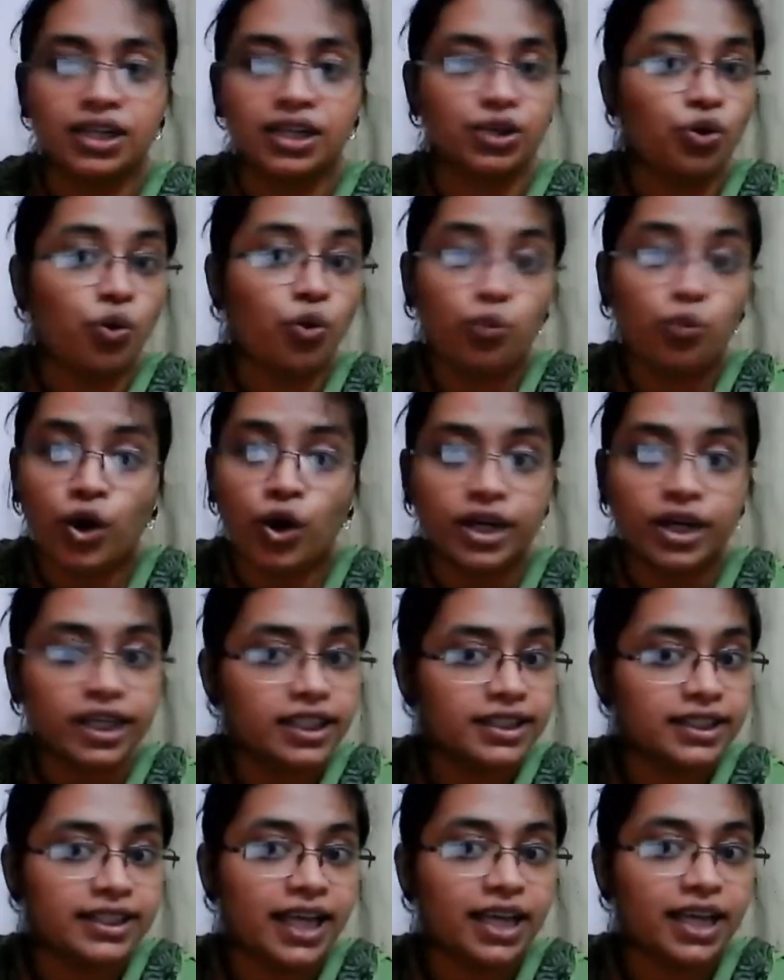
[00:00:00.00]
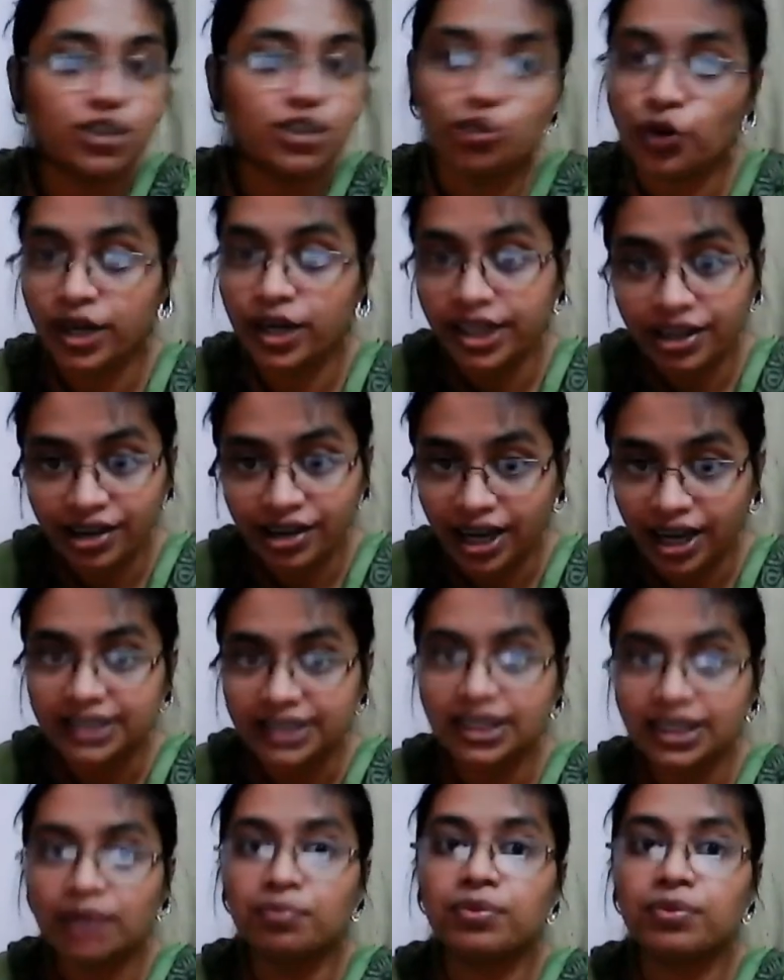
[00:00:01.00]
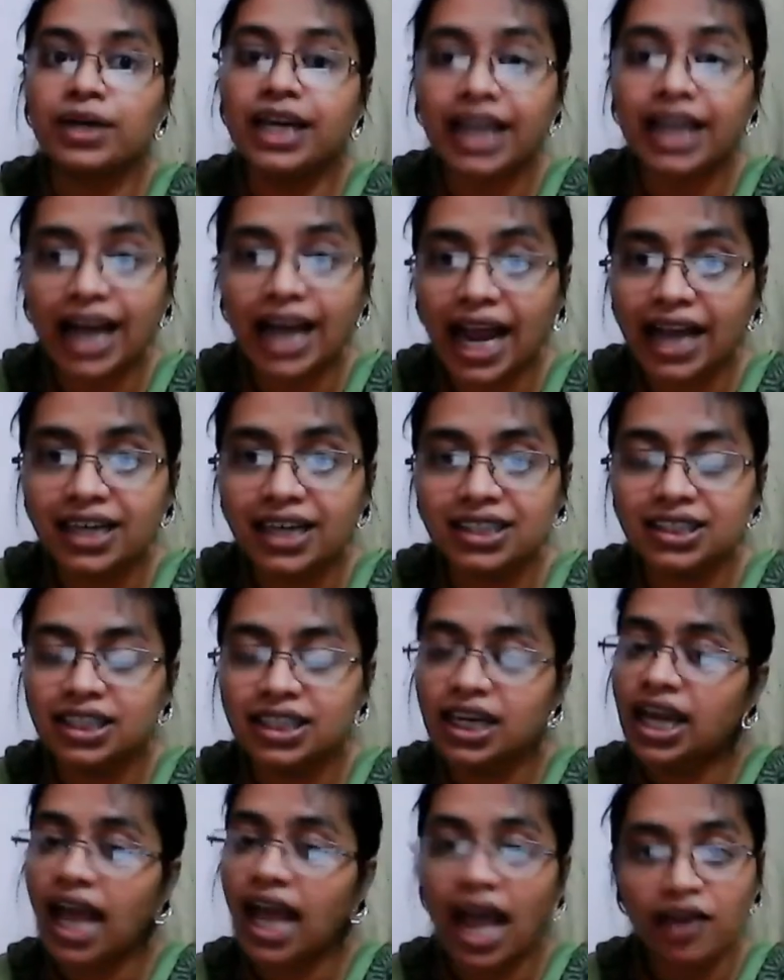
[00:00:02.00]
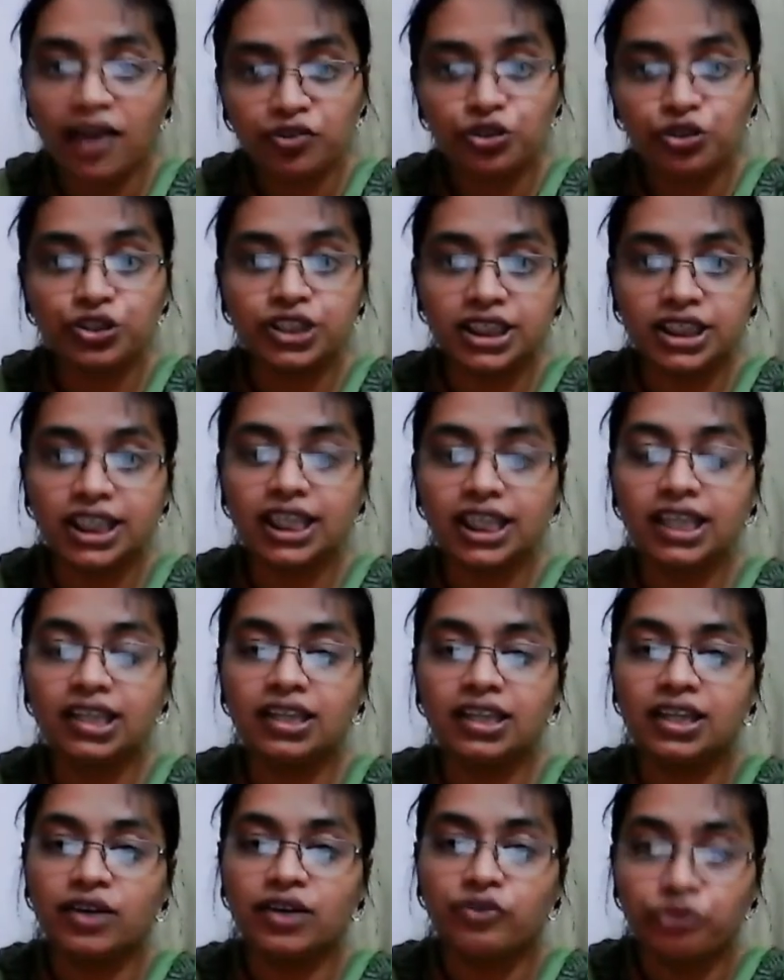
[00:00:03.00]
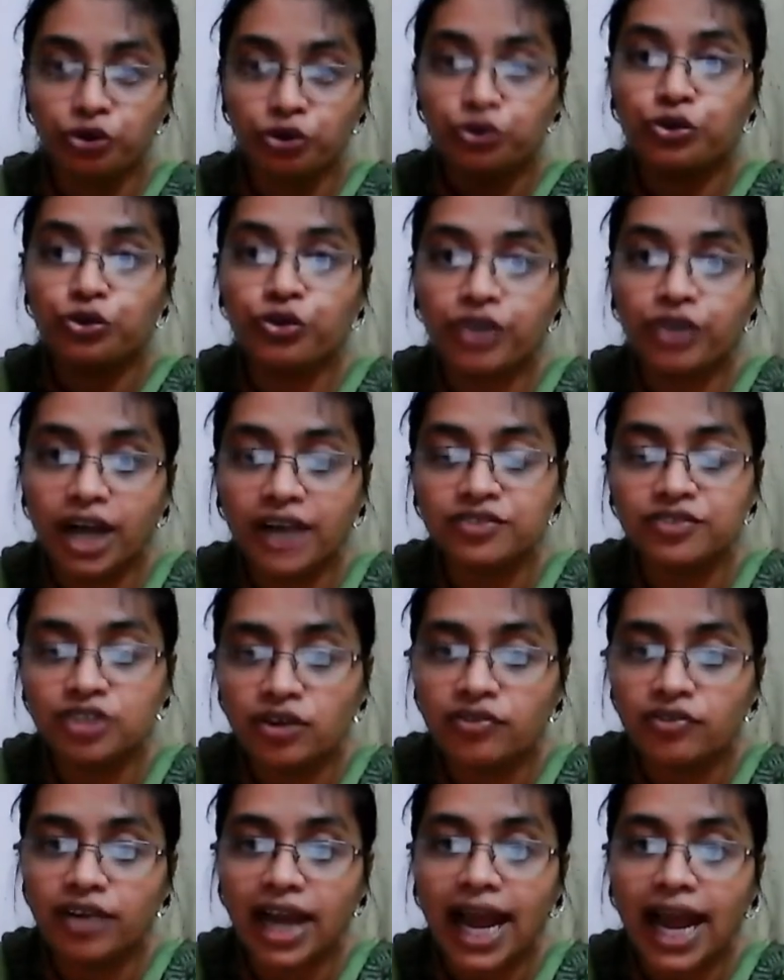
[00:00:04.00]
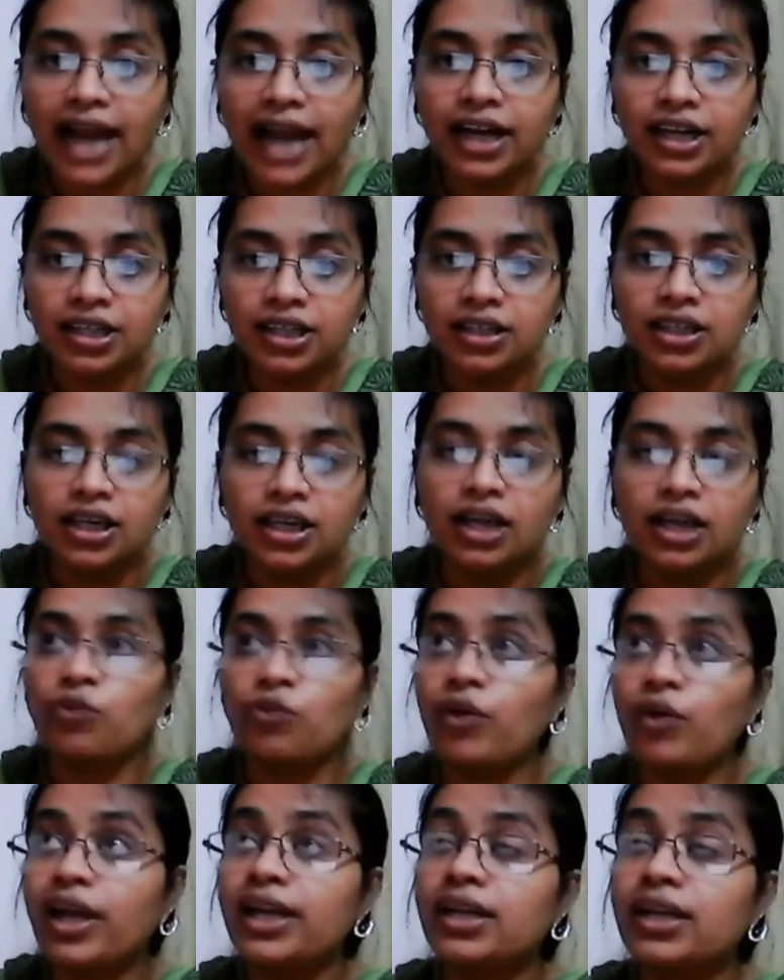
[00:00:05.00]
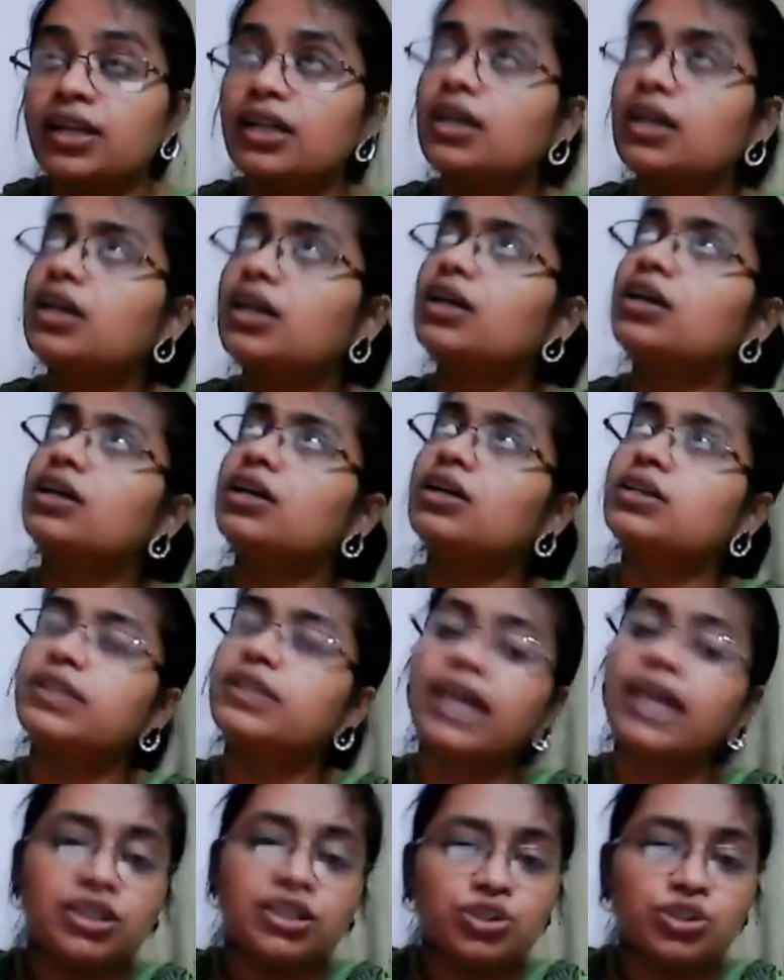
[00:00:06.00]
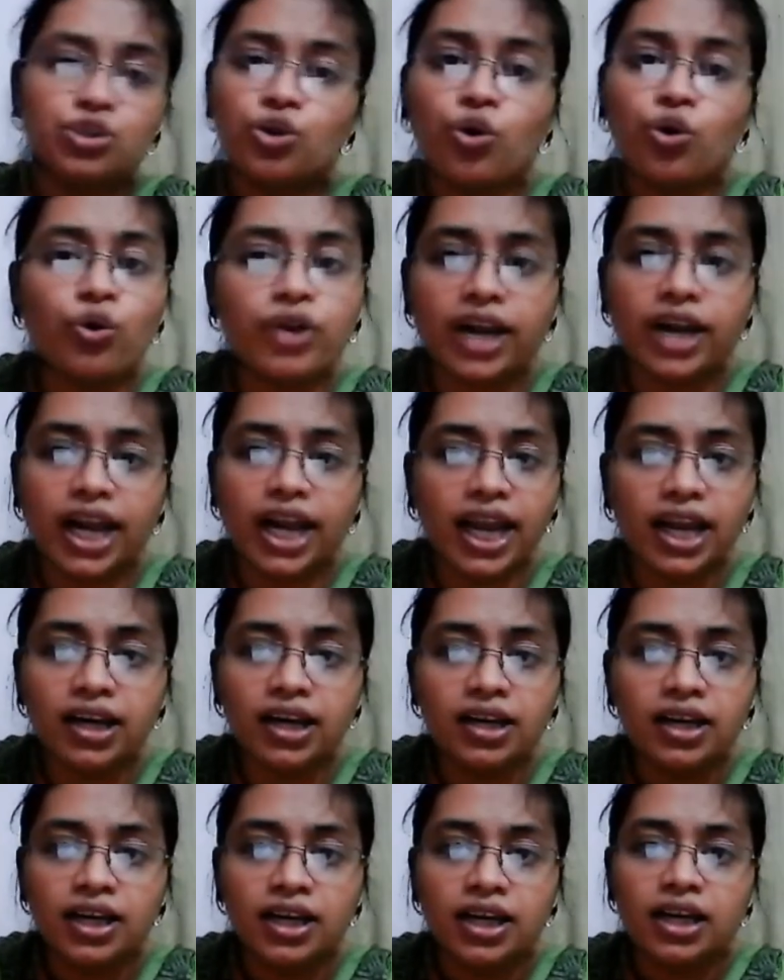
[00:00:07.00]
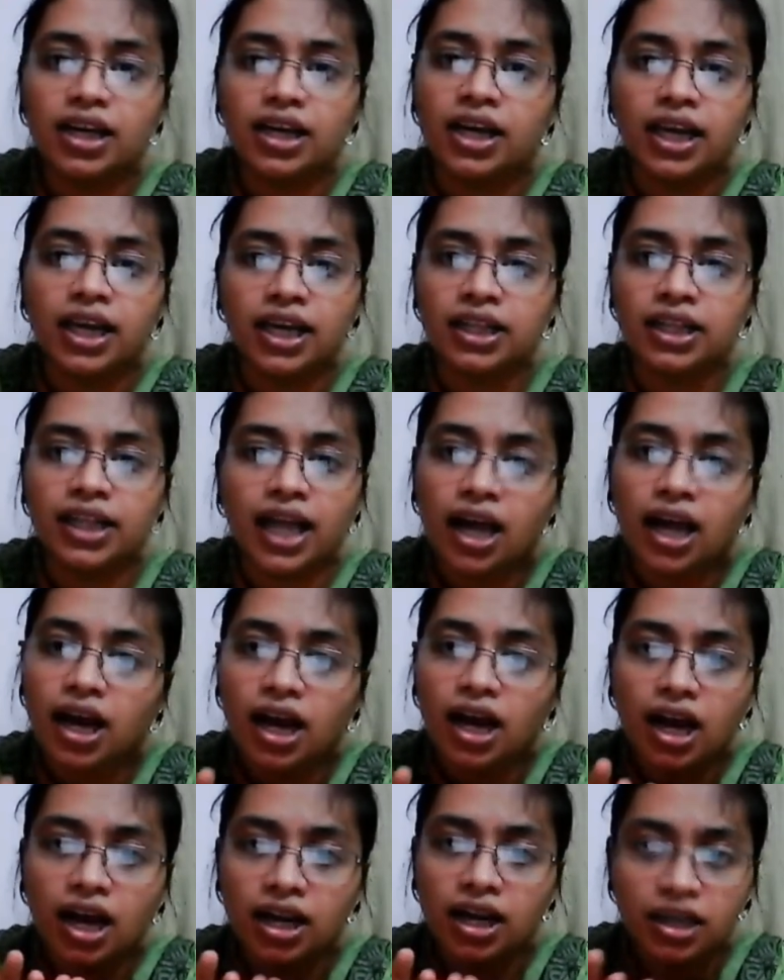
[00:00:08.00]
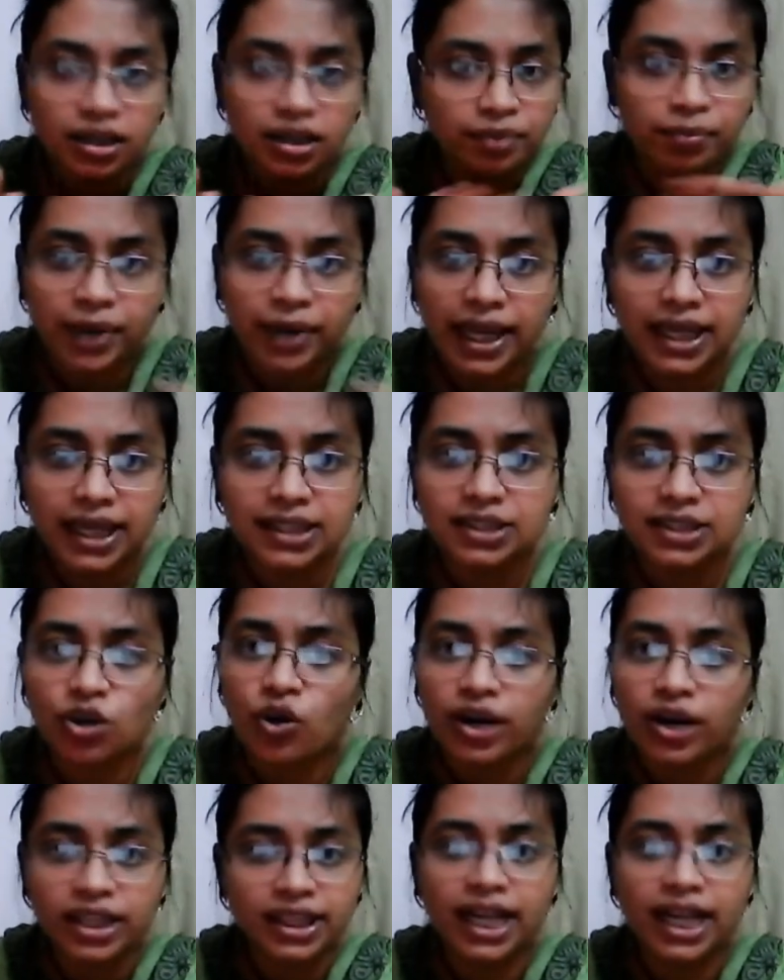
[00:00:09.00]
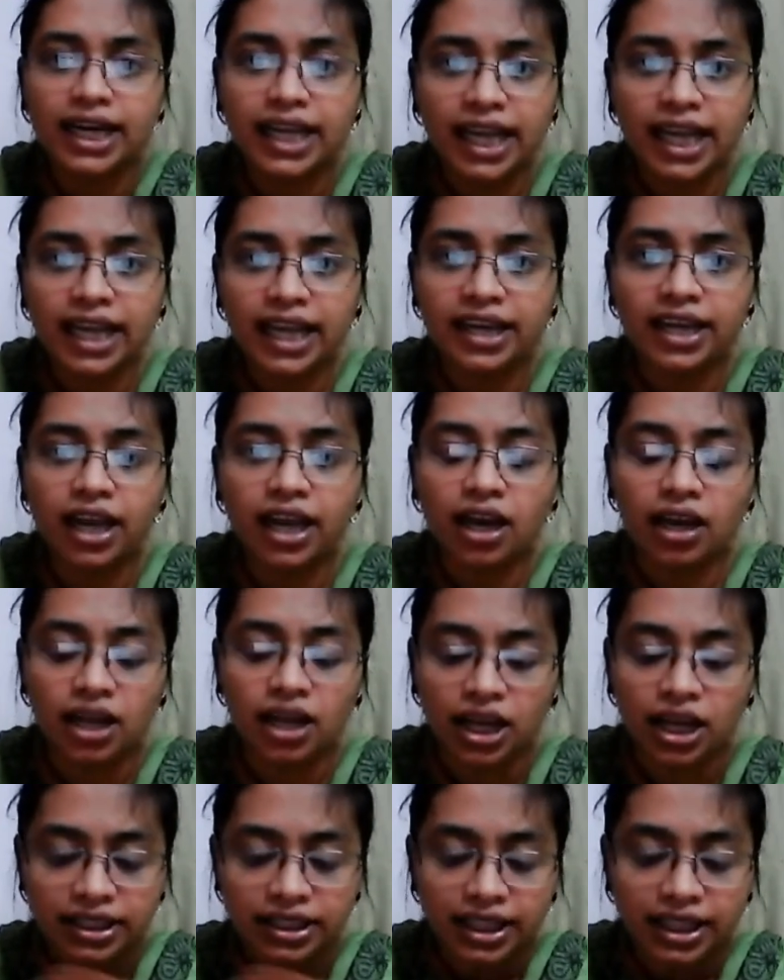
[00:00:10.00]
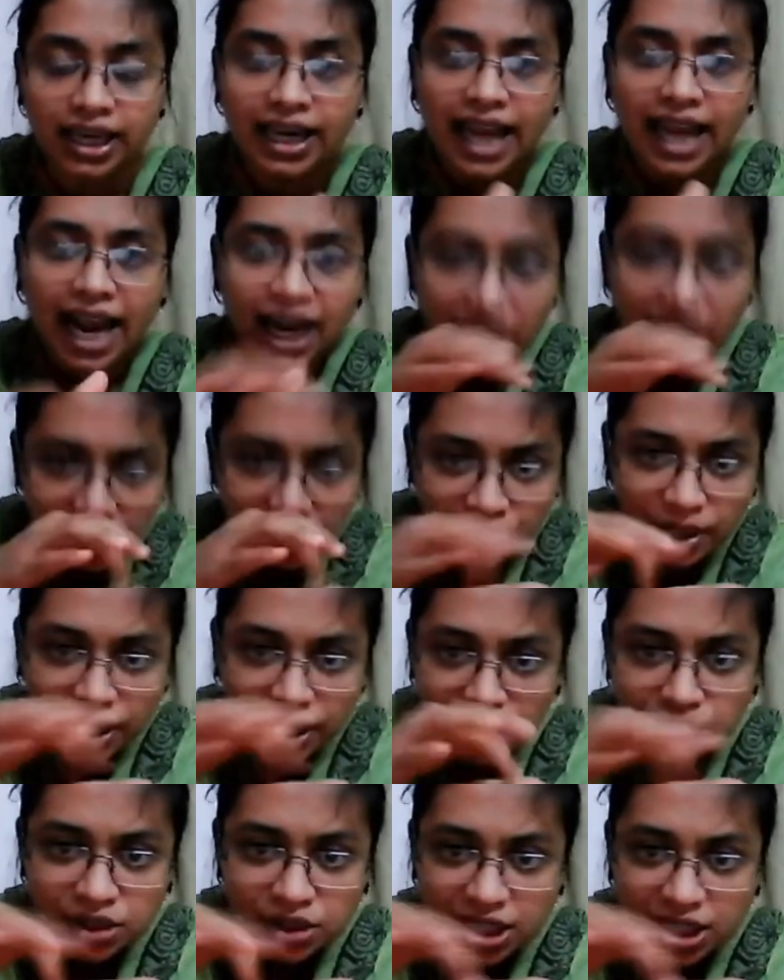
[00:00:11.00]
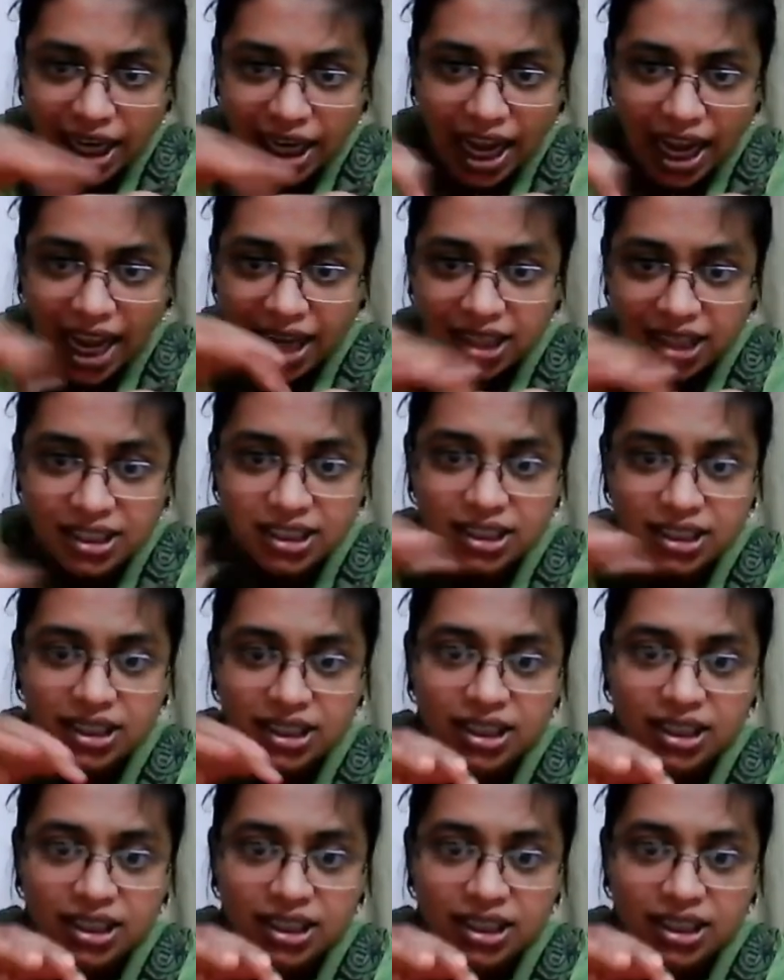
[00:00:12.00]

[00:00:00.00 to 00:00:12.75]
No water is there, so it dries up. Cracked. Have you seen photographs of land when there's no rain in the place or in that area? The land becomes cracked.